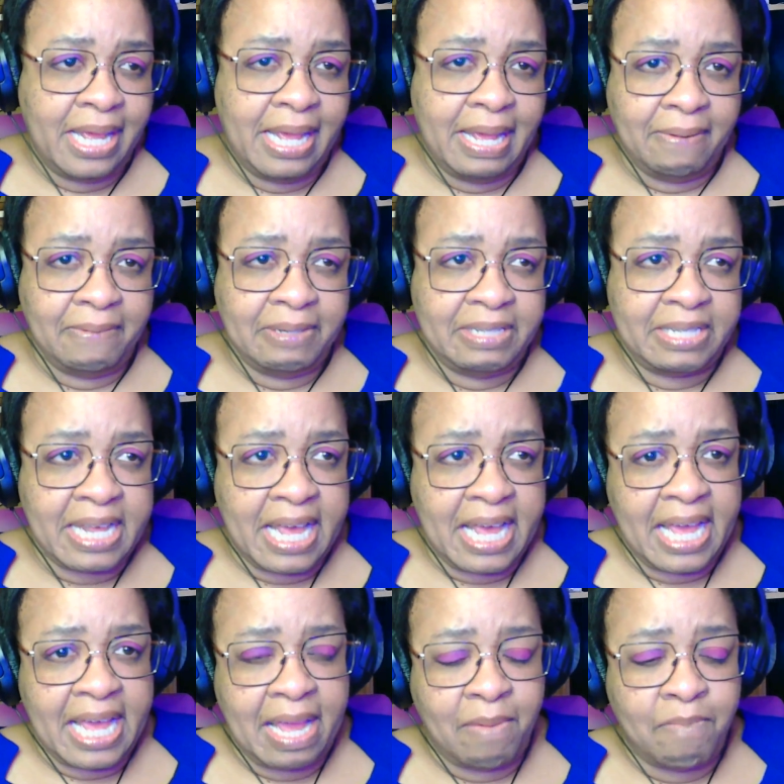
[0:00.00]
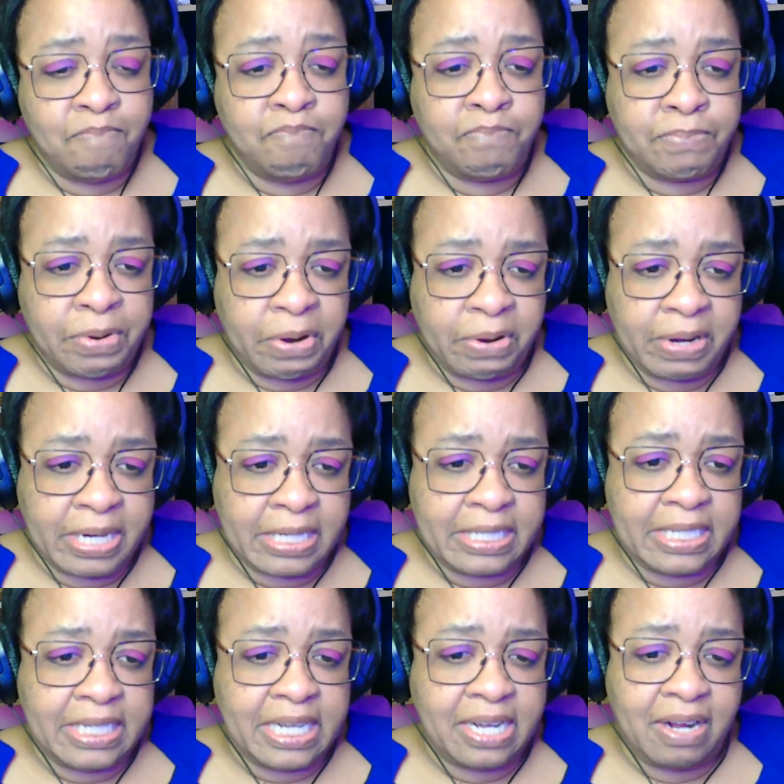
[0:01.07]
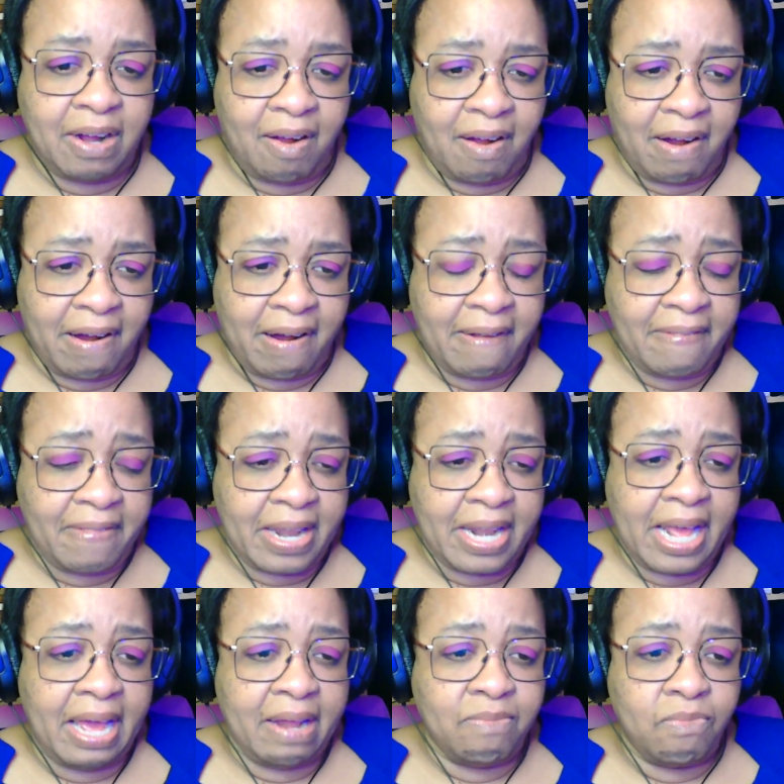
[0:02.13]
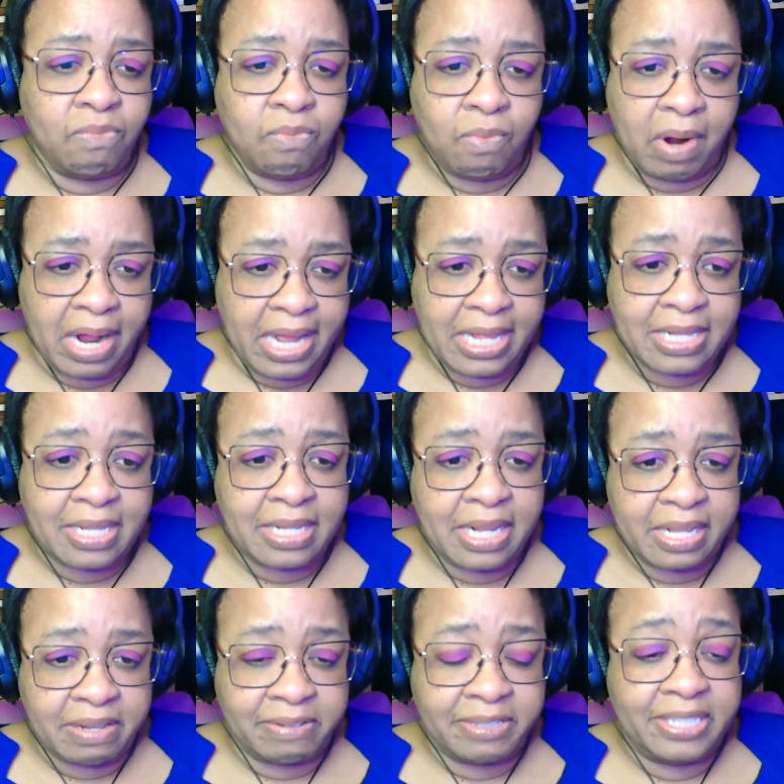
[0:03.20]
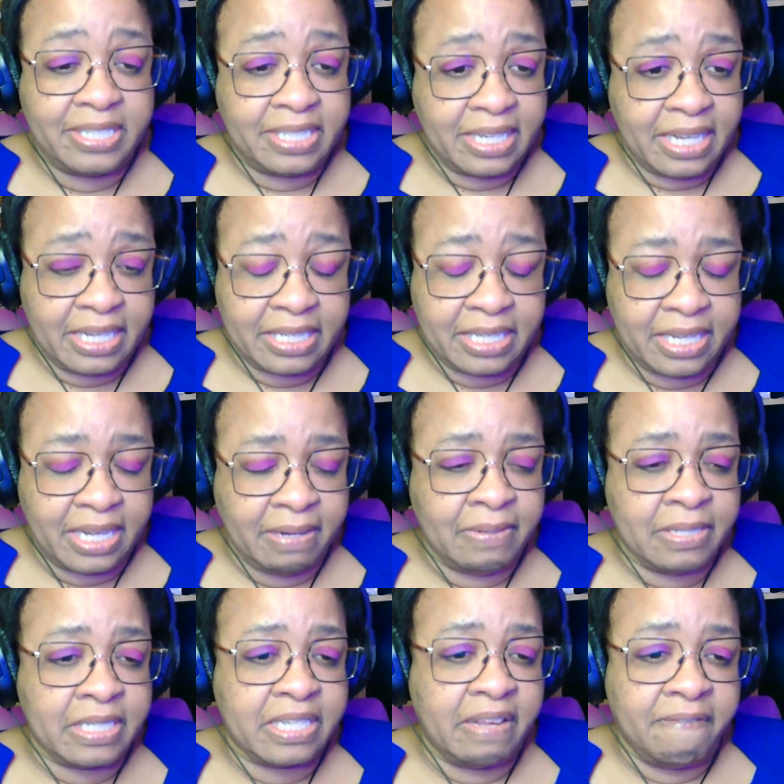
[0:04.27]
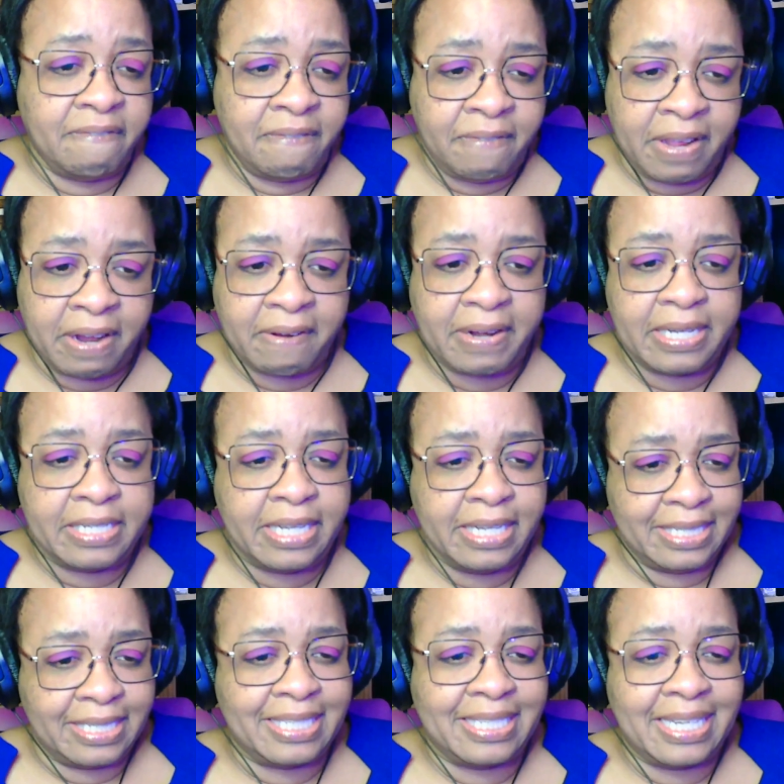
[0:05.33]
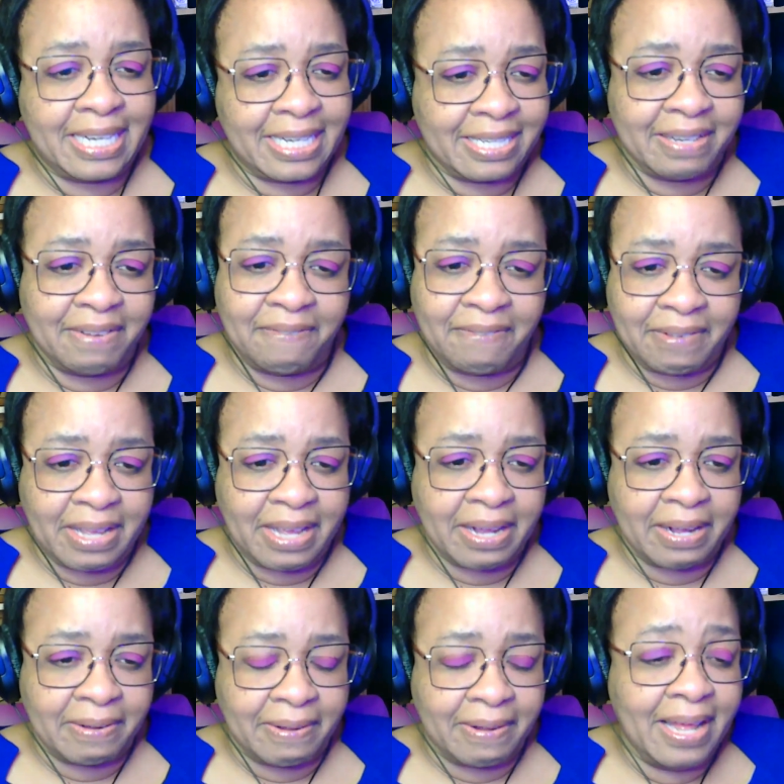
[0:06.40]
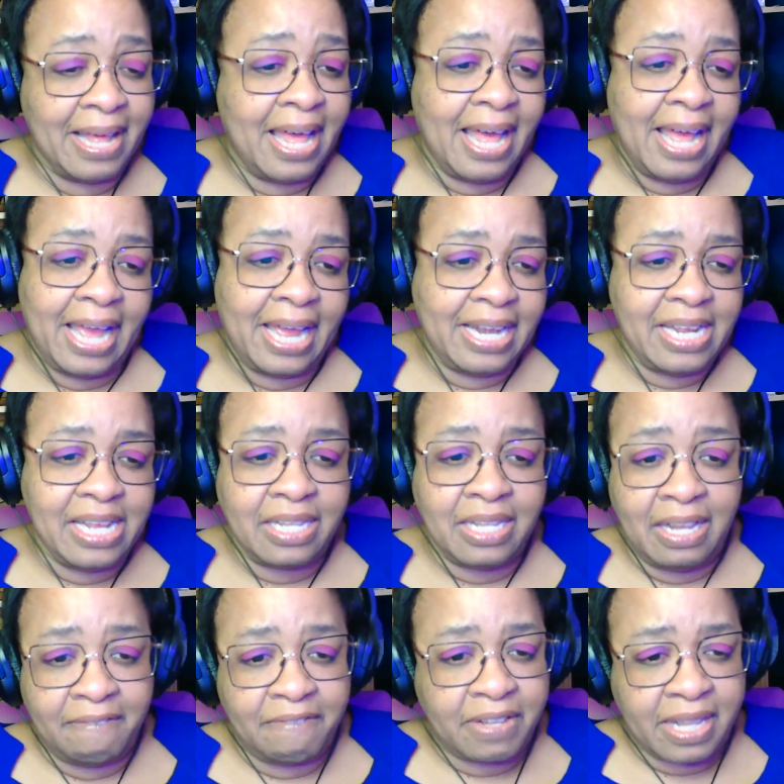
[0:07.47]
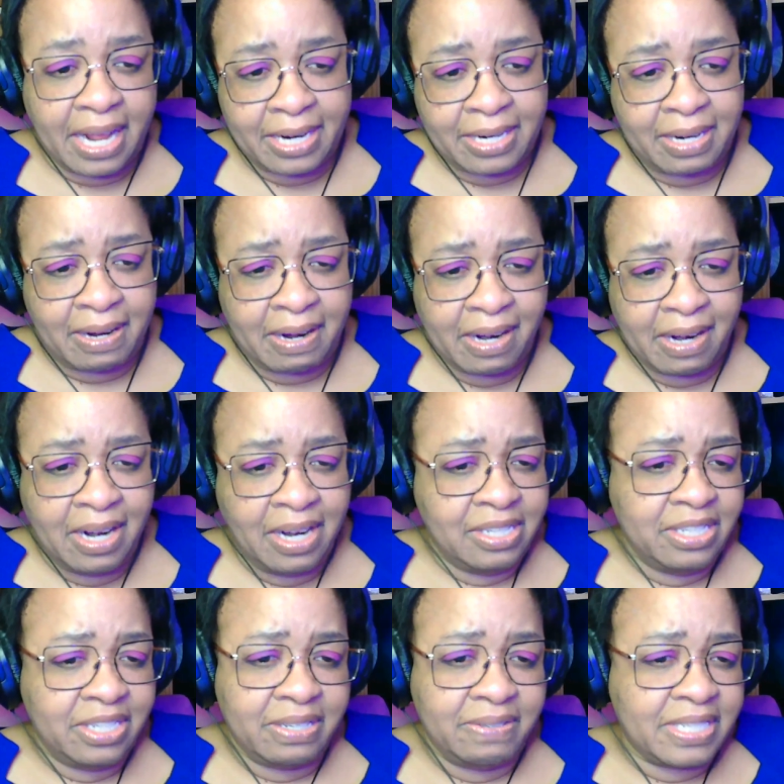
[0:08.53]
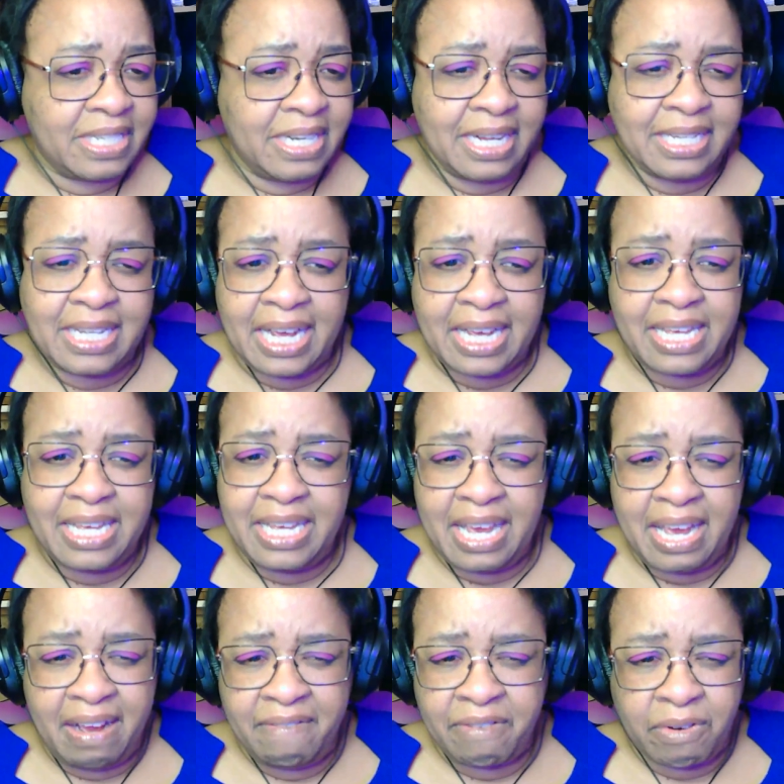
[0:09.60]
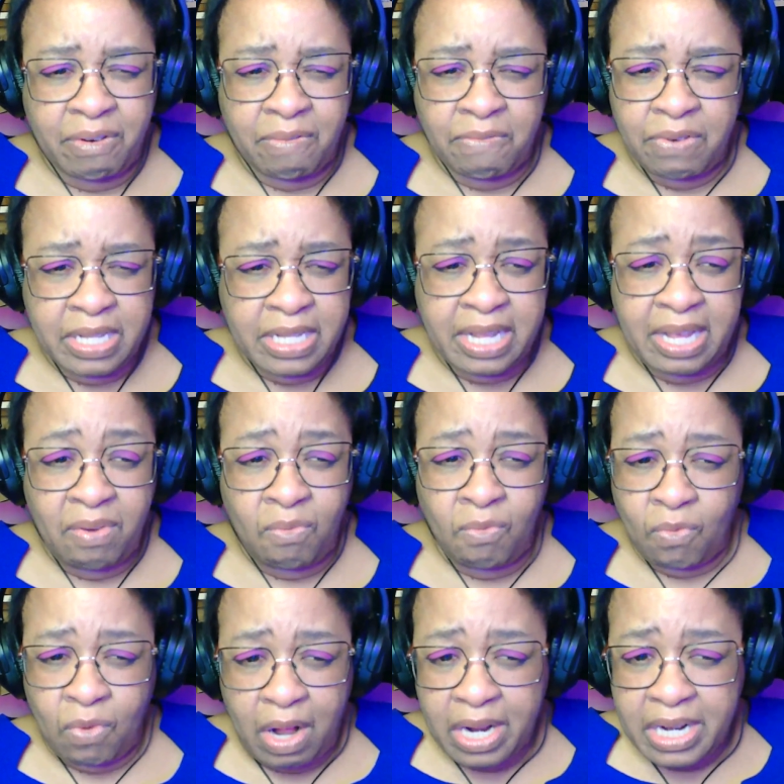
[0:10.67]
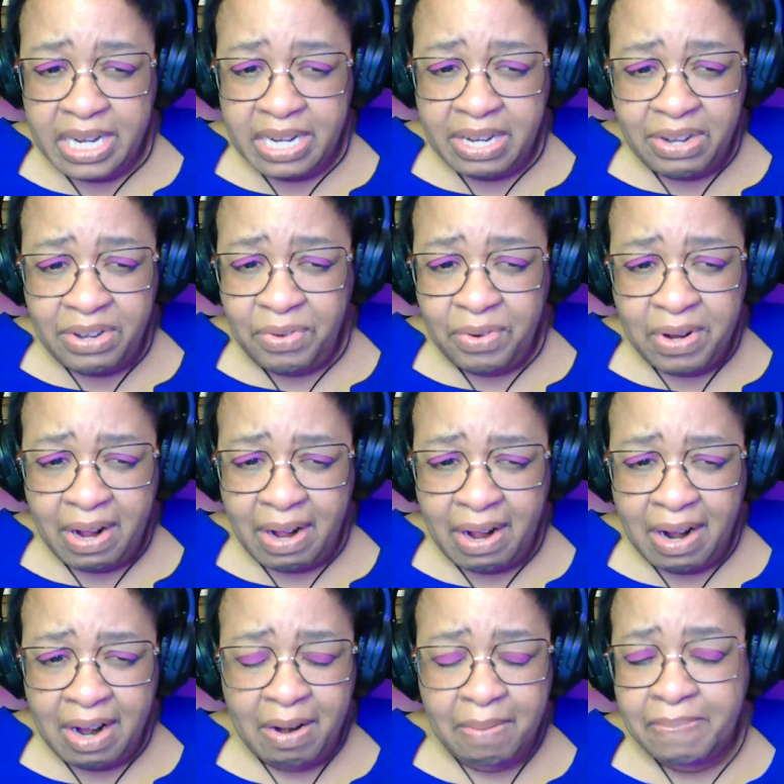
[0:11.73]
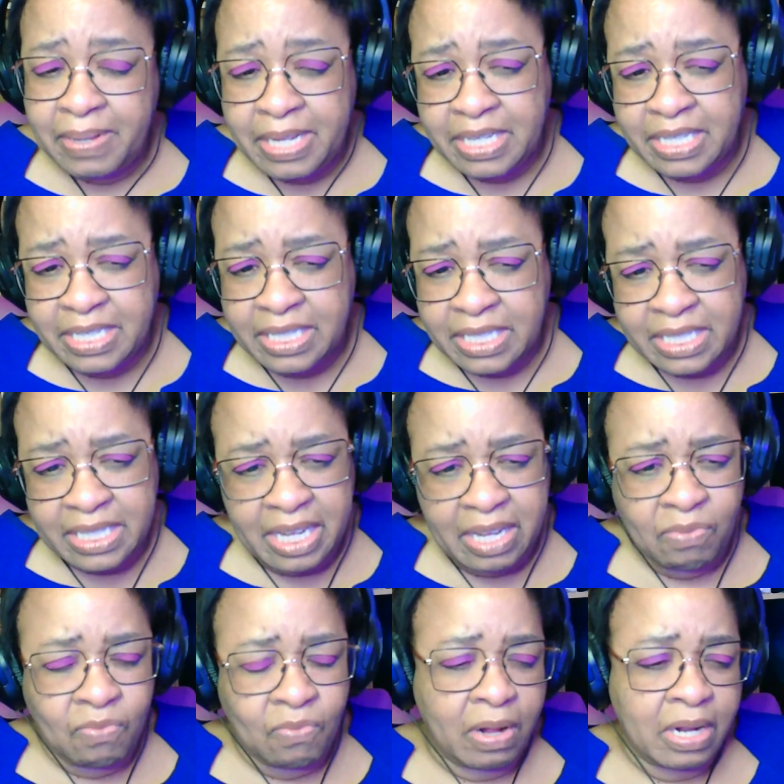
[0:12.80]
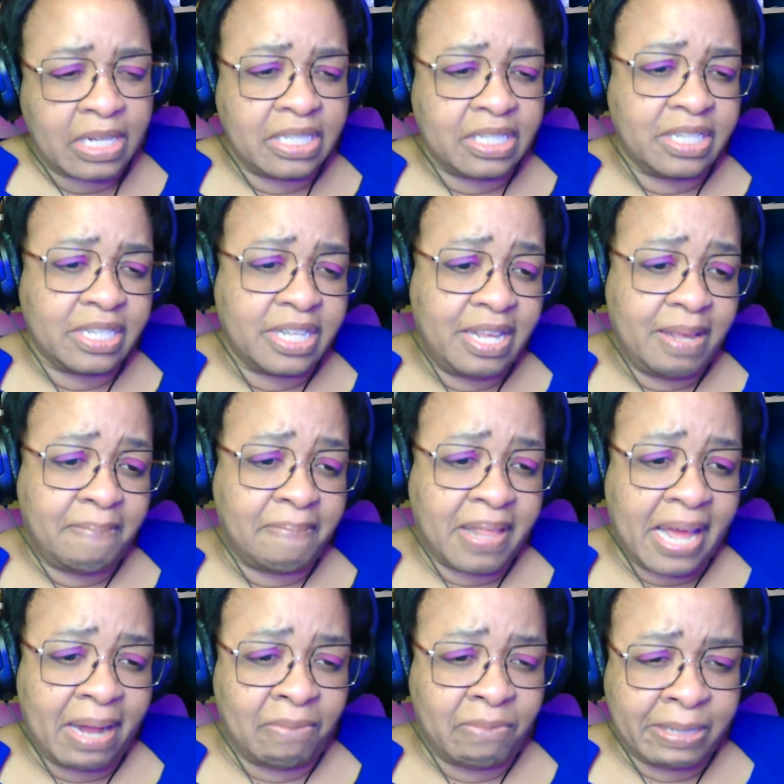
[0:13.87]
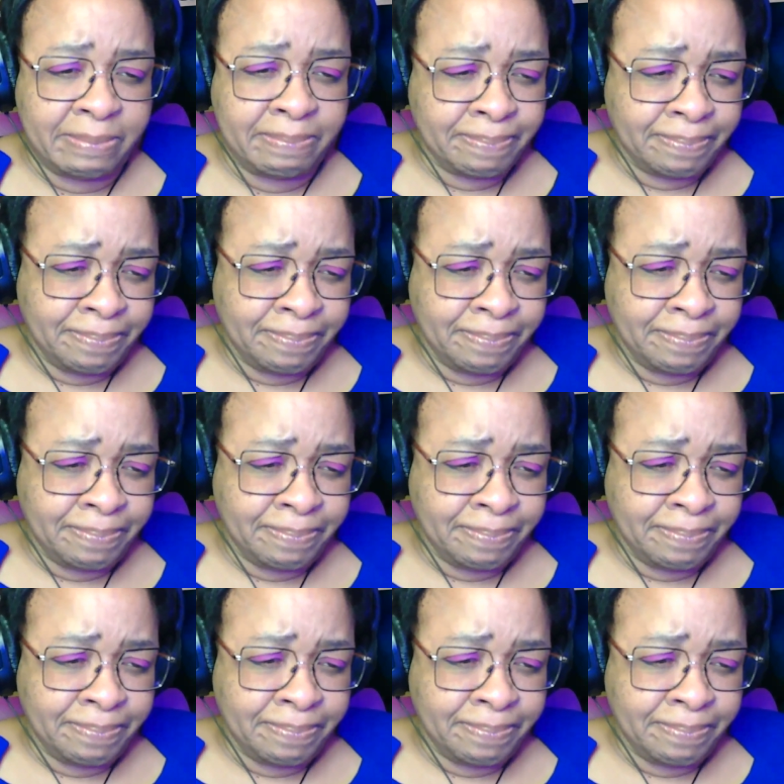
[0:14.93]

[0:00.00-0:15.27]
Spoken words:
It was a burgundy car that had white leather seats. It was a very distinctive vehicle, and he loved that car. So it's not like he ever really wanted a new car because he wanted to keep that one.